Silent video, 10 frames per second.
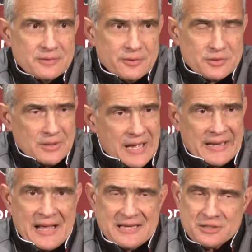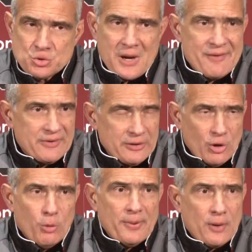There's a lot of guys that drive it in the
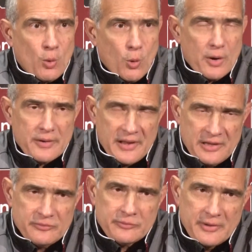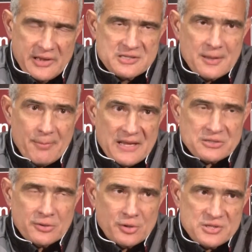open court. He's the
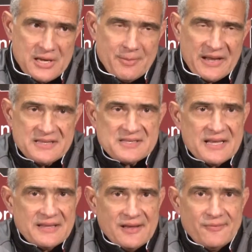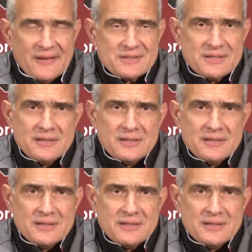best on our team against set defense.